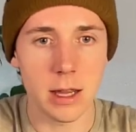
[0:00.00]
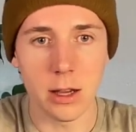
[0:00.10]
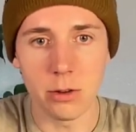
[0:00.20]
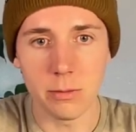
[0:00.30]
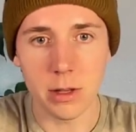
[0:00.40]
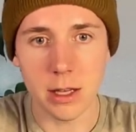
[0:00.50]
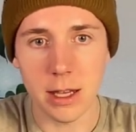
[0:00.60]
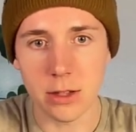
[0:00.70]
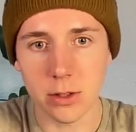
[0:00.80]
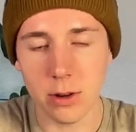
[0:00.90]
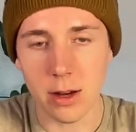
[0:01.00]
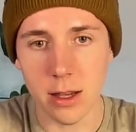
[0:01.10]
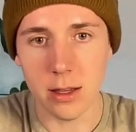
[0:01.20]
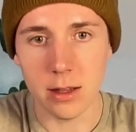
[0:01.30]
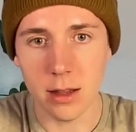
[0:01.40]
Help me
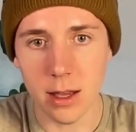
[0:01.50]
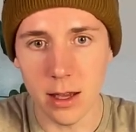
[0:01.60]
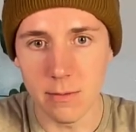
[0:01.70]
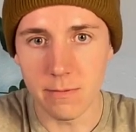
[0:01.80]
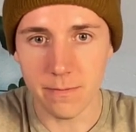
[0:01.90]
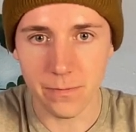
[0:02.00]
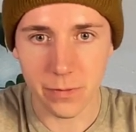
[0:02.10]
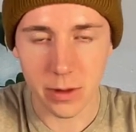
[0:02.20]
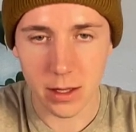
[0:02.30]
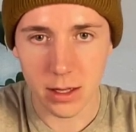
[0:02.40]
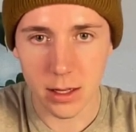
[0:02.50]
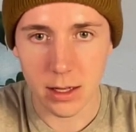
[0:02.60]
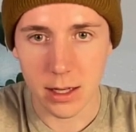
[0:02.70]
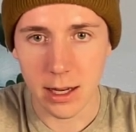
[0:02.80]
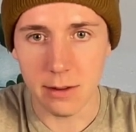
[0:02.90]
integrate them
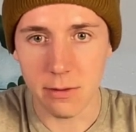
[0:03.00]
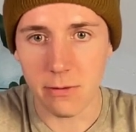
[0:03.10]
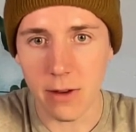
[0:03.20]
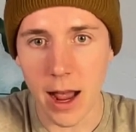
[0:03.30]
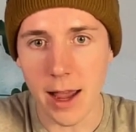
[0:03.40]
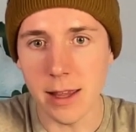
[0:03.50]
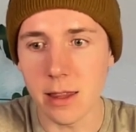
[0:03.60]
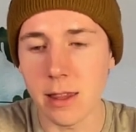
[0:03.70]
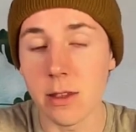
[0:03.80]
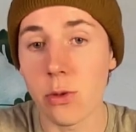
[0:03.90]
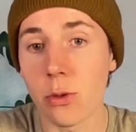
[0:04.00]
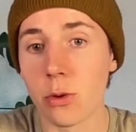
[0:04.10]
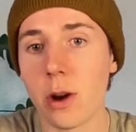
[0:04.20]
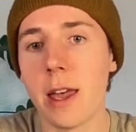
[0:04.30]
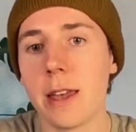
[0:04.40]
and find the
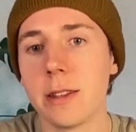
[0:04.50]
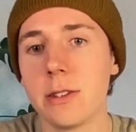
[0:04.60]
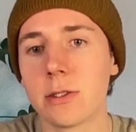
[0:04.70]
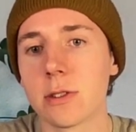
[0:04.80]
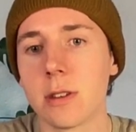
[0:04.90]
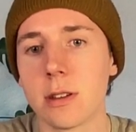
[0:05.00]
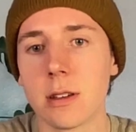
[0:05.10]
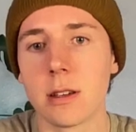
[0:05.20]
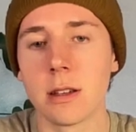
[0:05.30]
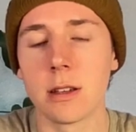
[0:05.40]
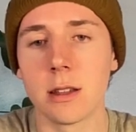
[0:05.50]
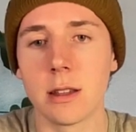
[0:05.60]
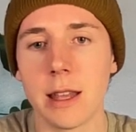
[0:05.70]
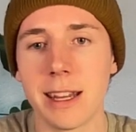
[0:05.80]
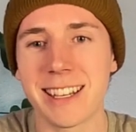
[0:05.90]
threads
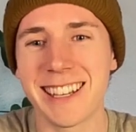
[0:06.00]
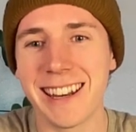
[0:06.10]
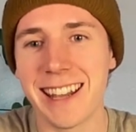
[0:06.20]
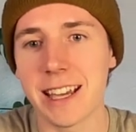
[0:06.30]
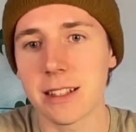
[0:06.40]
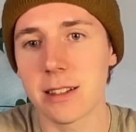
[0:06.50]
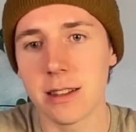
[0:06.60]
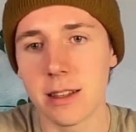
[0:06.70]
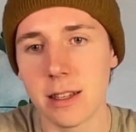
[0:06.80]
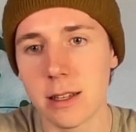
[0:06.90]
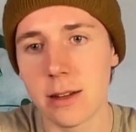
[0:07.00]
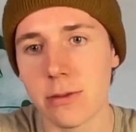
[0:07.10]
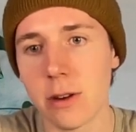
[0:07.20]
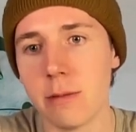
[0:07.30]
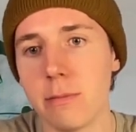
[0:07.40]
that connect the
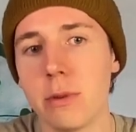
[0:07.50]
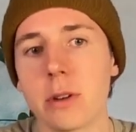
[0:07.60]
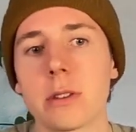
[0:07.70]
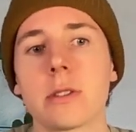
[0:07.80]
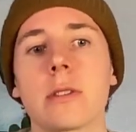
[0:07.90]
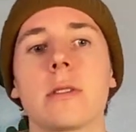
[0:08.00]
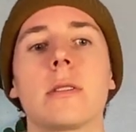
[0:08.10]
different books.